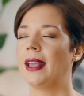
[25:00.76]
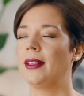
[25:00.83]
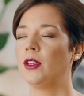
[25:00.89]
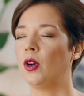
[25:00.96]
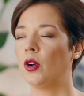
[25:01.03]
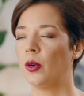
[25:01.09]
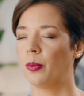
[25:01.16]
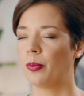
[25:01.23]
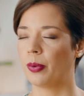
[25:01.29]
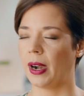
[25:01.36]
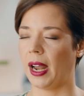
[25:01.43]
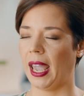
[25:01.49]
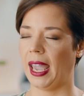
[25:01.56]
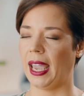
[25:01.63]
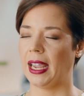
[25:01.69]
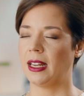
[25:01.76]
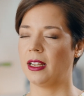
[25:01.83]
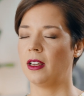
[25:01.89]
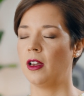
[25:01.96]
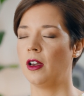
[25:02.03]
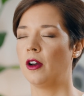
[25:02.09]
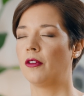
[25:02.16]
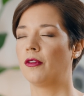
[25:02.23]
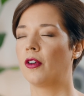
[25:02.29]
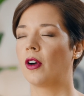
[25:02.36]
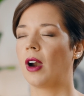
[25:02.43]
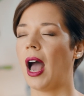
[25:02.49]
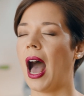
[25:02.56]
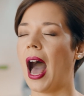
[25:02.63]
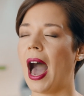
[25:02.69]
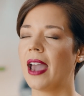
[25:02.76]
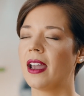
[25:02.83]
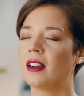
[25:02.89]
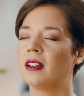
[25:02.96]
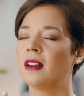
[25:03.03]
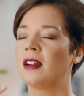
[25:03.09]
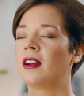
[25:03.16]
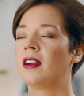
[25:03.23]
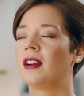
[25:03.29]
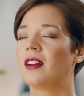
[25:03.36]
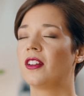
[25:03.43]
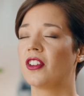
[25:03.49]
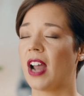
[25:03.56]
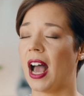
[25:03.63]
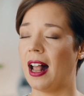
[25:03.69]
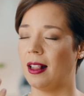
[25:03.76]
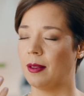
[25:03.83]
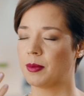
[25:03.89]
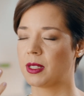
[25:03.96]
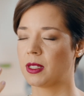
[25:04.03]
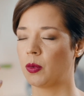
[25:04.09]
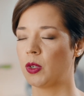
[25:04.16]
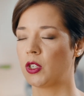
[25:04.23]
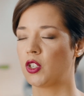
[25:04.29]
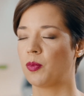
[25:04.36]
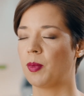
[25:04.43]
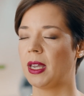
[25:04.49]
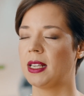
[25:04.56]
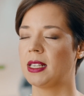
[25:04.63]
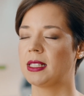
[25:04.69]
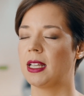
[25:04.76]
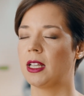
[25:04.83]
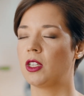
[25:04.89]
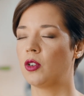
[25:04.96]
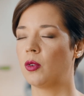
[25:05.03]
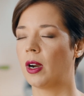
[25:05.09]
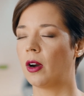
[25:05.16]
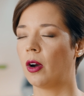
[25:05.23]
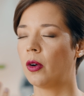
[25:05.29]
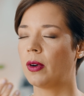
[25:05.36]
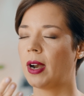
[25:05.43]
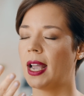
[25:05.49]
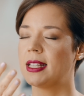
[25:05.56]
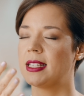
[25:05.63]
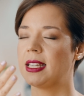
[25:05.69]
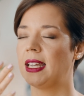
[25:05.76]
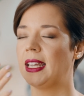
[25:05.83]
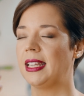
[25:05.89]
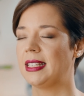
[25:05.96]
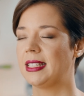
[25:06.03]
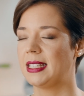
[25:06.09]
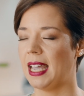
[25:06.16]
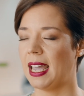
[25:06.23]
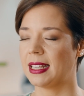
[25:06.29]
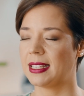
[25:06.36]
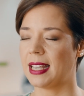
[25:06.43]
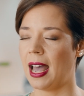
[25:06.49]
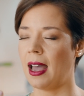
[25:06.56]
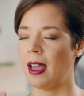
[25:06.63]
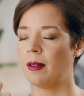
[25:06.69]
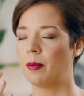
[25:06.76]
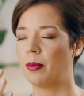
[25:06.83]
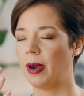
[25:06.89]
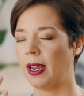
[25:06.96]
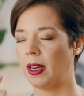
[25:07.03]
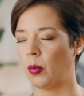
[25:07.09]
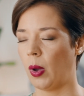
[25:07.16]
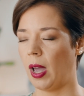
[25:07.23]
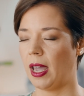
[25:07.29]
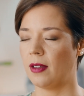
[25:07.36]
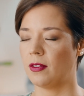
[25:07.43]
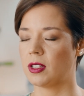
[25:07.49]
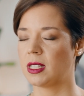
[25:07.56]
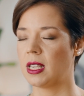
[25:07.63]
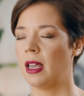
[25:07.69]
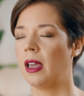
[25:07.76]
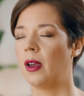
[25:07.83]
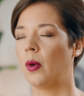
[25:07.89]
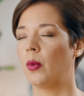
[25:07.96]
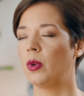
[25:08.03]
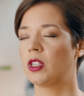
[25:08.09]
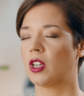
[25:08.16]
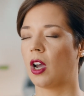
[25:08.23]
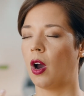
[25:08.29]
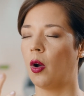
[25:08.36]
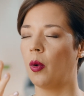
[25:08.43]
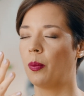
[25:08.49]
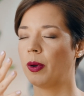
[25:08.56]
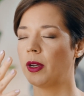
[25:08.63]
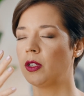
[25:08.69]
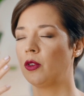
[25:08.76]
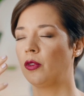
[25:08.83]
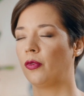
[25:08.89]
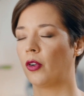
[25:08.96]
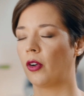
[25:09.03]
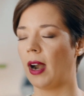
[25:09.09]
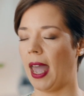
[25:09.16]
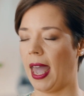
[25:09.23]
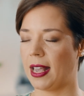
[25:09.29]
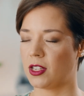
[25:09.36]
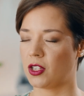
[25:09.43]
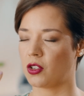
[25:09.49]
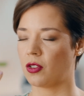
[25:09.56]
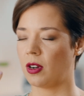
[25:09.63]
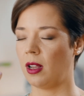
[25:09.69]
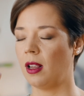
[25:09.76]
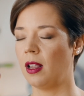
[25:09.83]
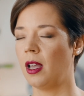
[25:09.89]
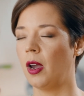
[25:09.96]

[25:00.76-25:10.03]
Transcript: and your brain for higher realms, which means that you are already in theta brain waves, which open you for astral,